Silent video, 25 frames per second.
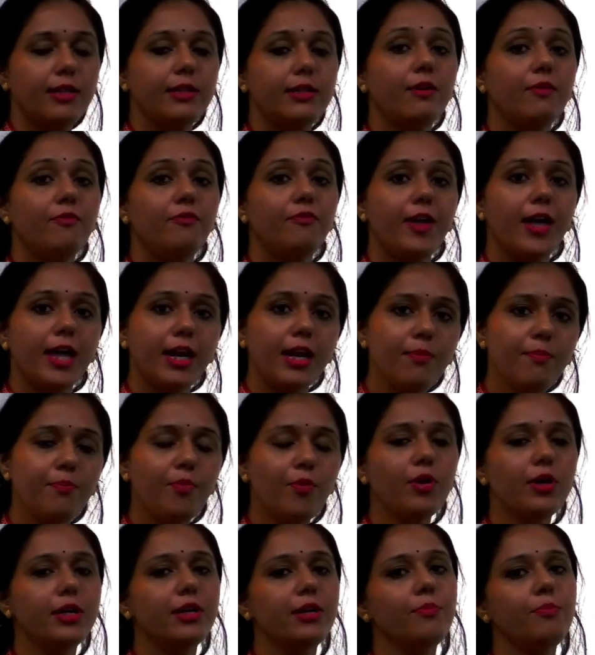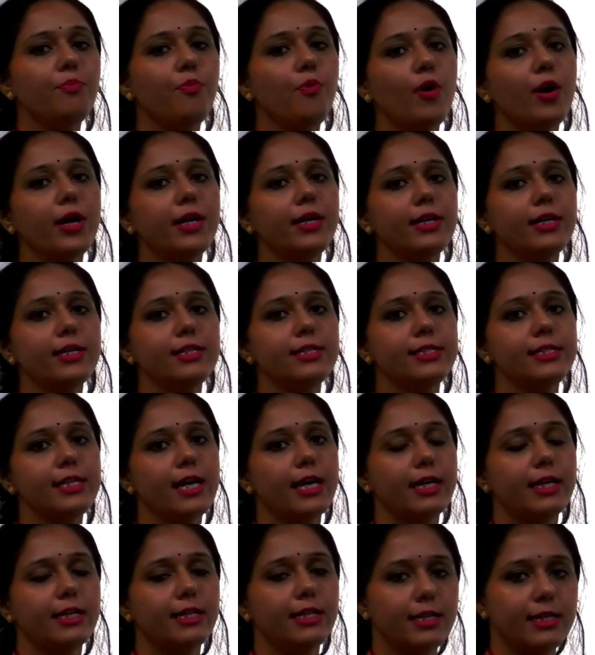The very important point
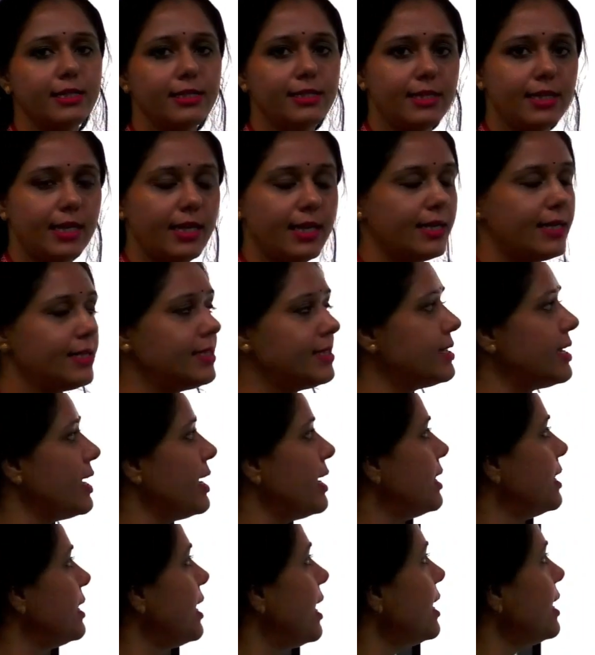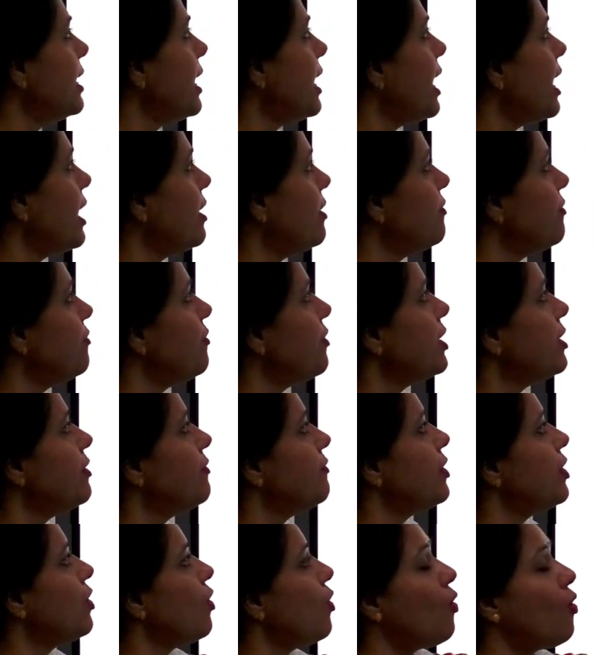inside this is that
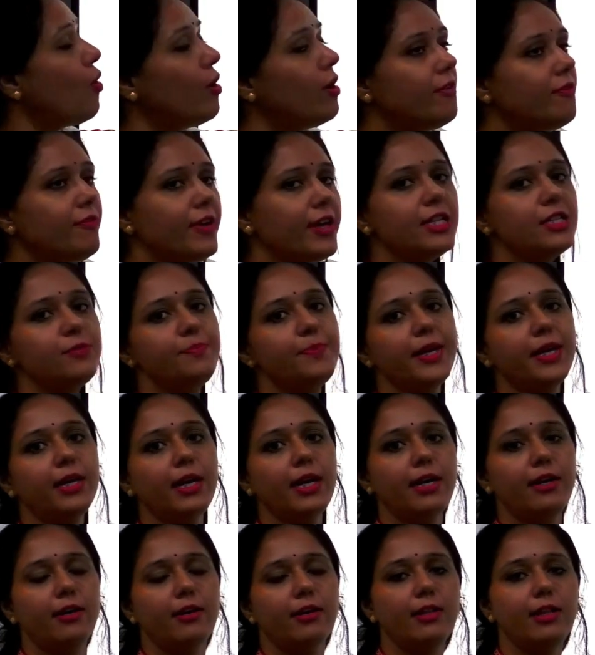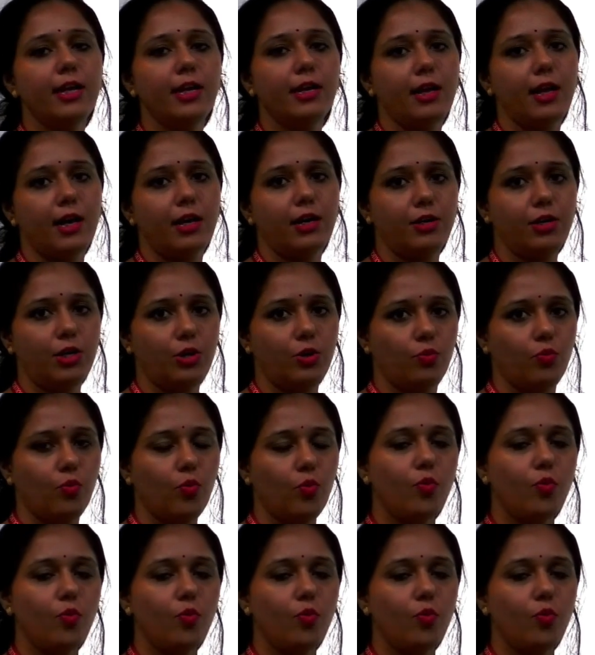N1 will always be greater than N2.